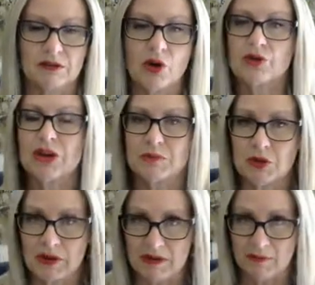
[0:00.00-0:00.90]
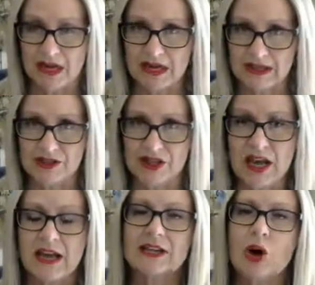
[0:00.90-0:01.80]
contract between the parties.
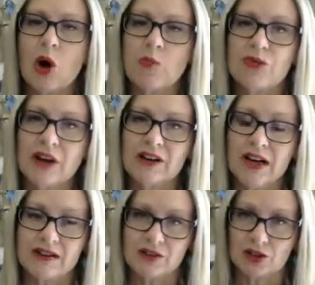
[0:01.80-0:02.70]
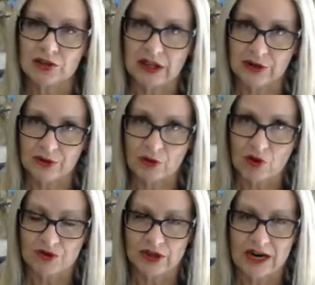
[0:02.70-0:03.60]
It operated as a collateral
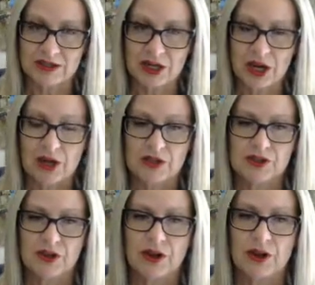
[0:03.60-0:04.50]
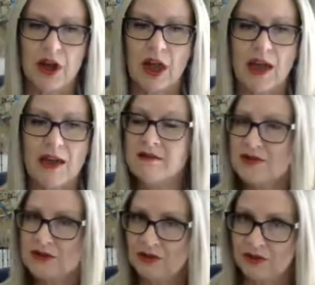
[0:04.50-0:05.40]
contract. So, and
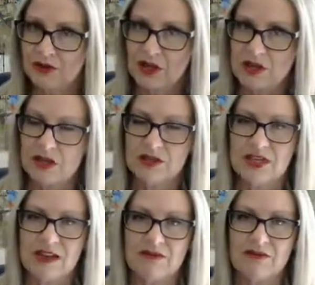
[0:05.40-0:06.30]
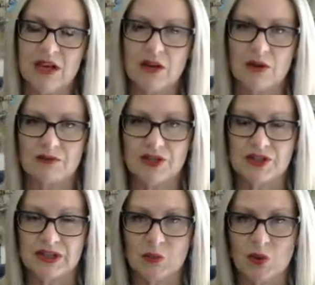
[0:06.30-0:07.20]
the intent there
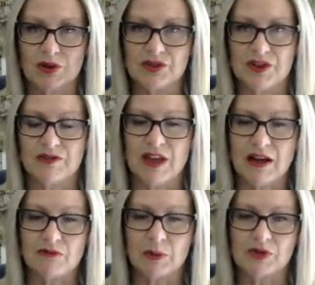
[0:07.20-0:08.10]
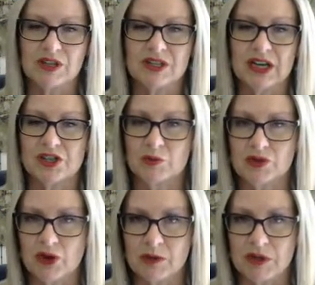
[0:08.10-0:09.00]
obviously was that that representation was
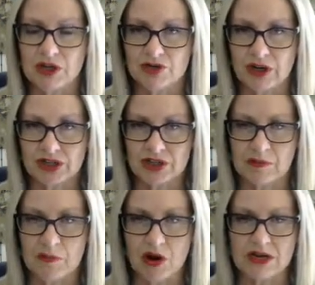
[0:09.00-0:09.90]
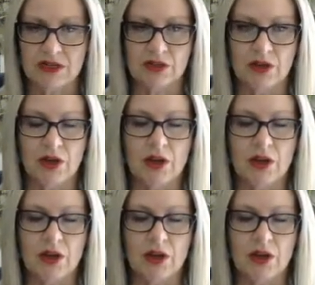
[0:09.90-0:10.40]
going to be contractually binding.